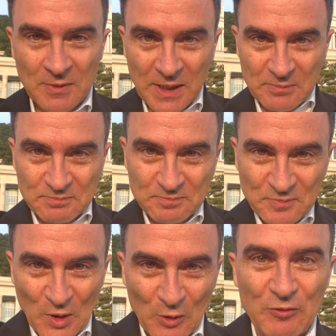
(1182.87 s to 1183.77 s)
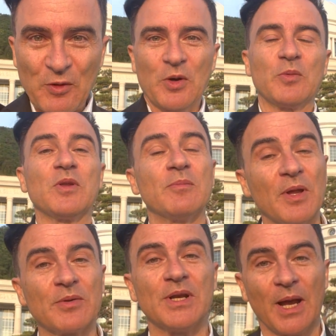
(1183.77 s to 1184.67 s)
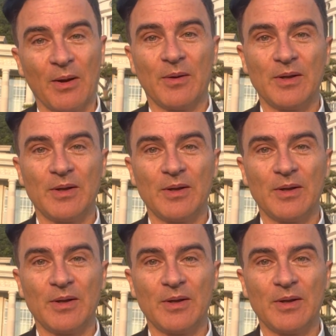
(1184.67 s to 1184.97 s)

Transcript: leap, go forward with Mother now.